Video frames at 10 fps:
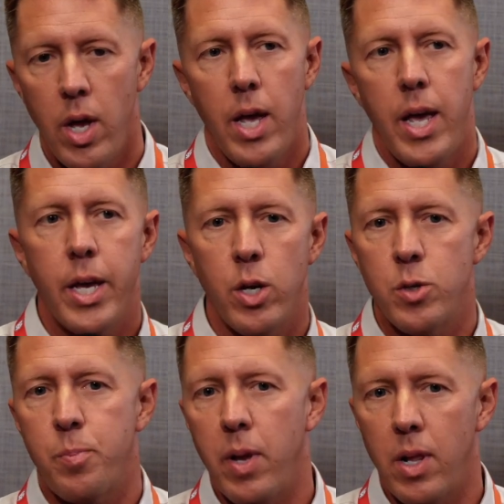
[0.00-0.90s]
He goes,
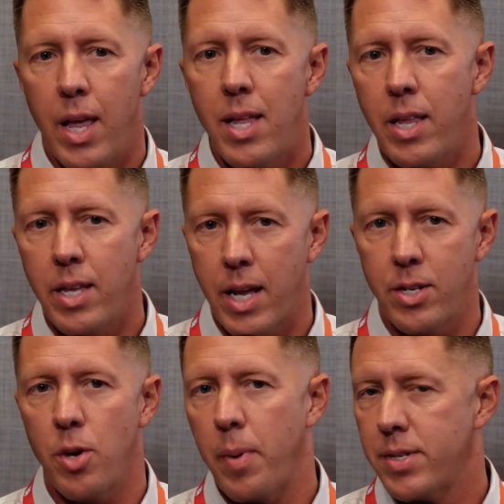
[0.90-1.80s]
"But lately, kind of
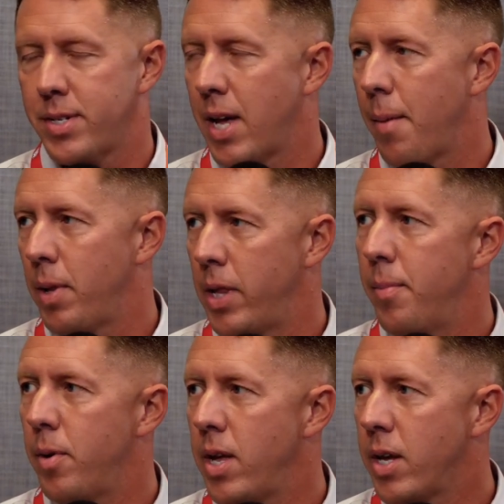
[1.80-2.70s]
talking about his time at
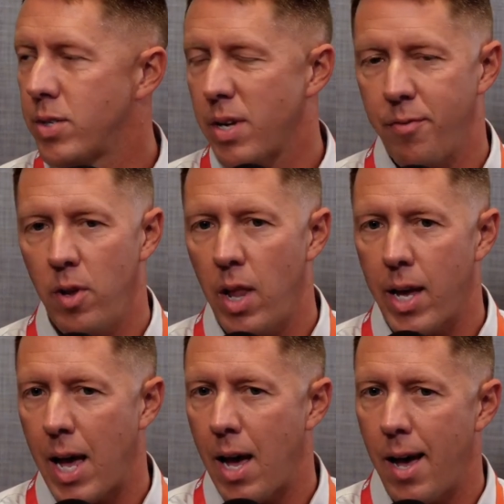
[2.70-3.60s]
Liberty, he goes, I feel
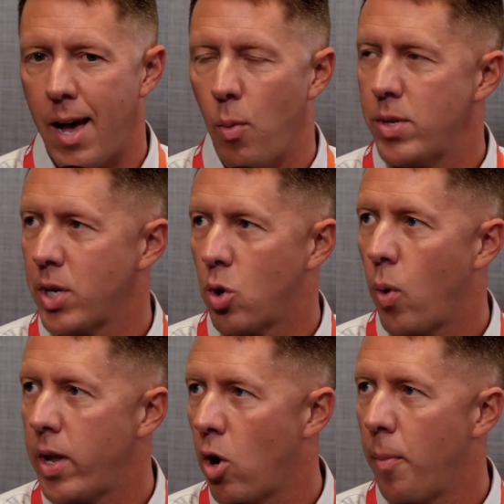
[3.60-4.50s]
like I, I wasn't
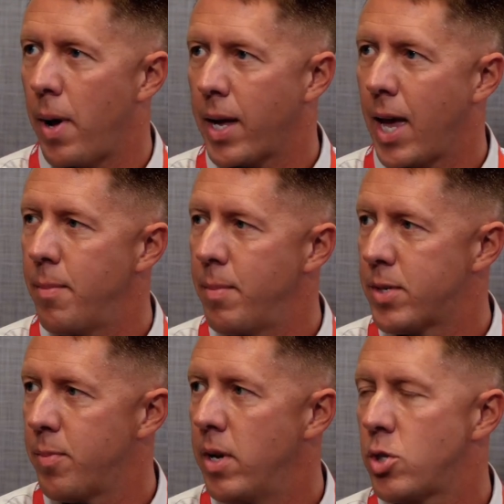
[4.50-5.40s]
quite on my game as
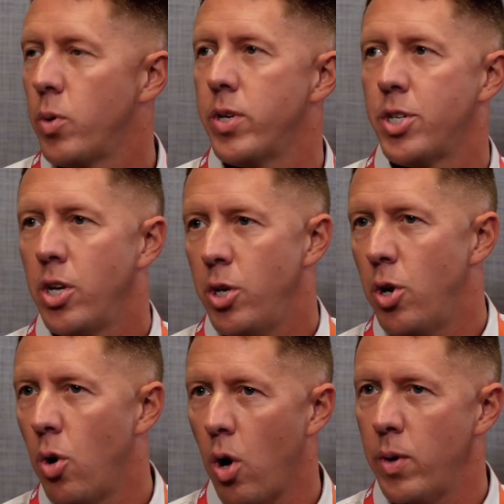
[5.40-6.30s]
much, which you
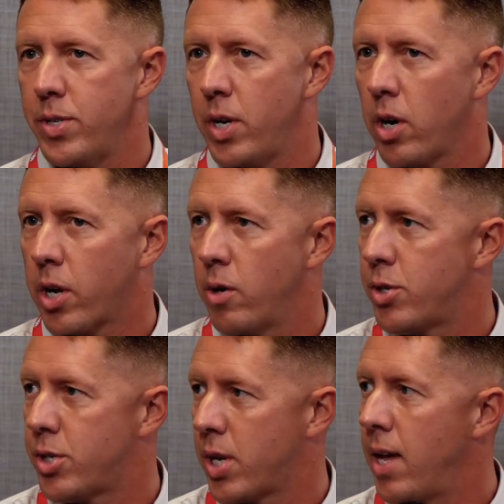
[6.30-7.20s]
don't always hear a coach
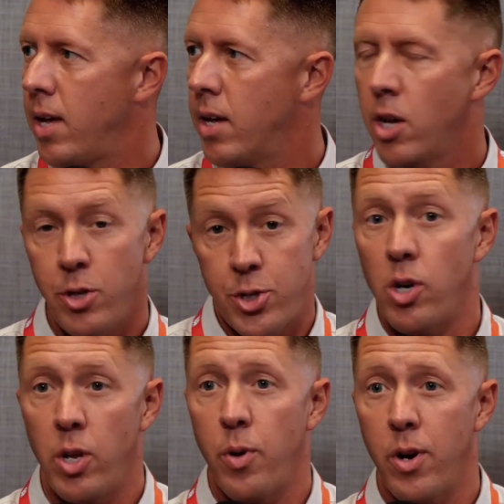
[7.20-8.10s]
say. You
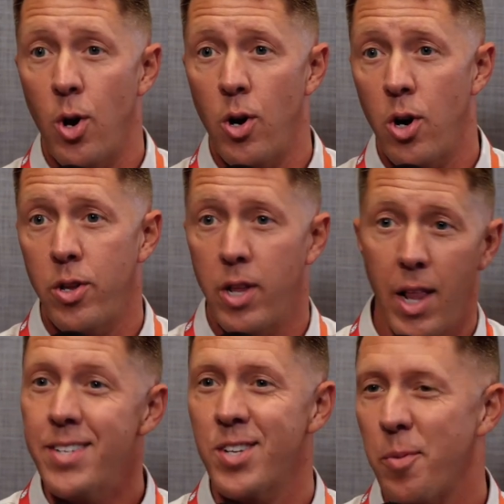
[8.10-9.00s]
certainly wouldn't have heard the
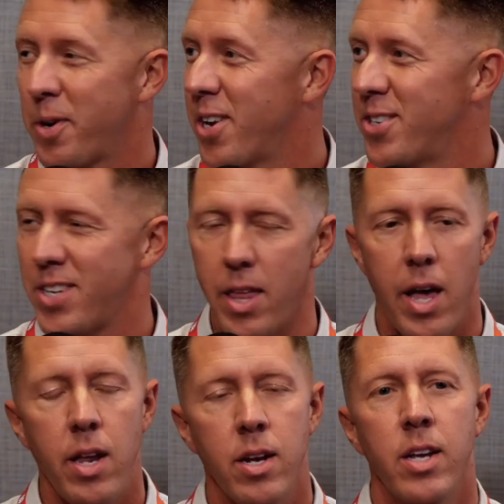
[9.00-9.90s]
last Auburn coach say
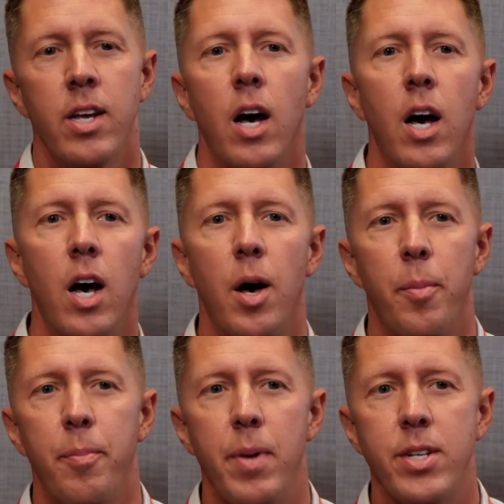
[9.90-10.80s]
that. Yeah.
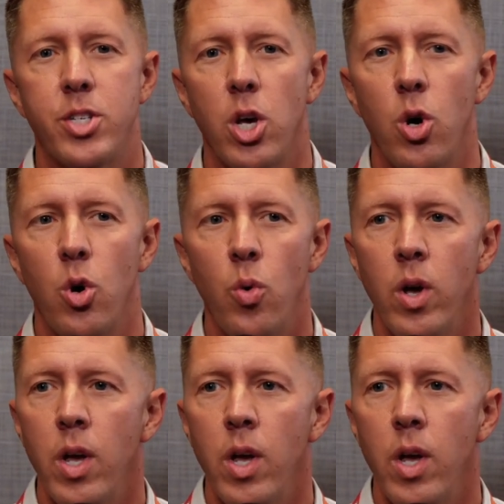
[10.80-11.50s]
Um, and so,